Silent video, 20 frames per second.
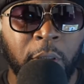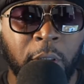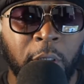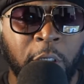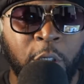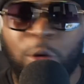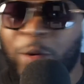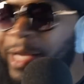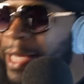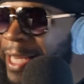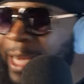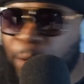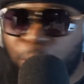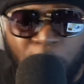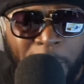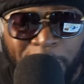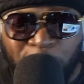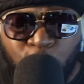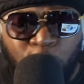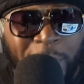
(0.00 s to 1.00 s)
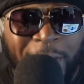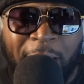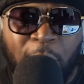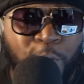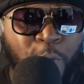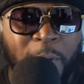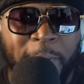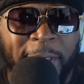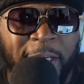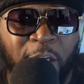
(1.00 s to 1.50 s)
You look at
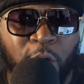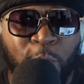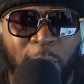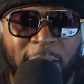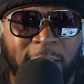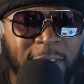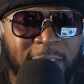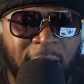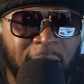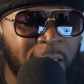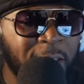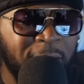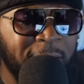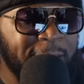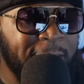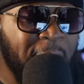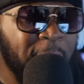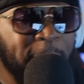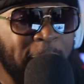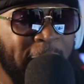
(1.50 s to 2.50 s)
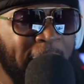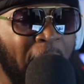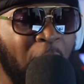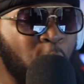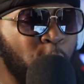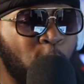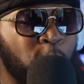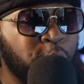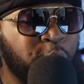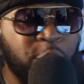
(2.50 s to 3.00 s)
women in a way, instead of looking at them like, I
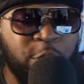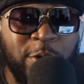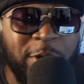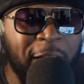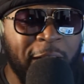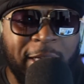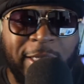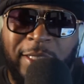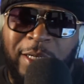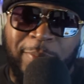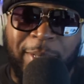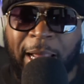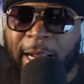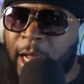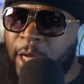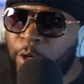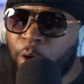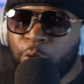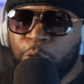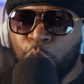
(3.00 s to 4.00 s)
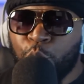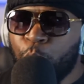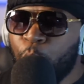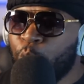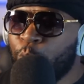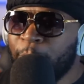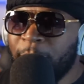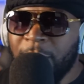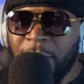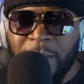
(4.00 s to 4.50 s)
want you, you look at them like, I know you want
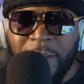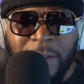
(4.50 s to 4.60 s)
me.